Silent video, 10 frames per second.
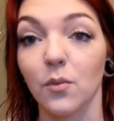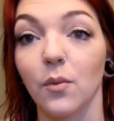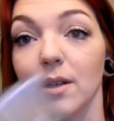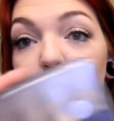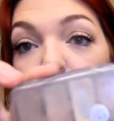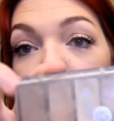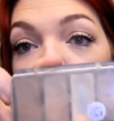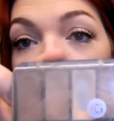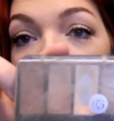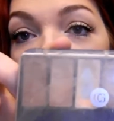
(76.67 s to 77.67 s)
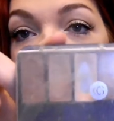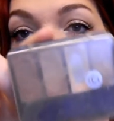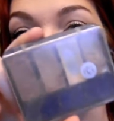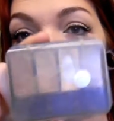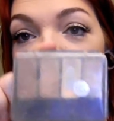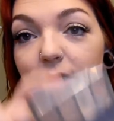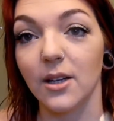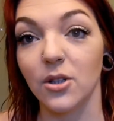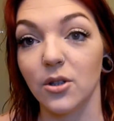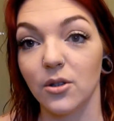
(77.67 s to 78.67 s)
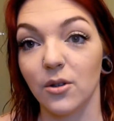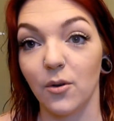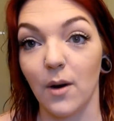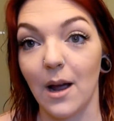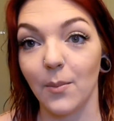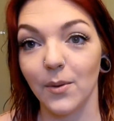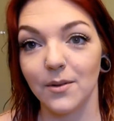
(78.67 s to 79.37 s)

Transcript: It's really old, so that's why it looks like crap.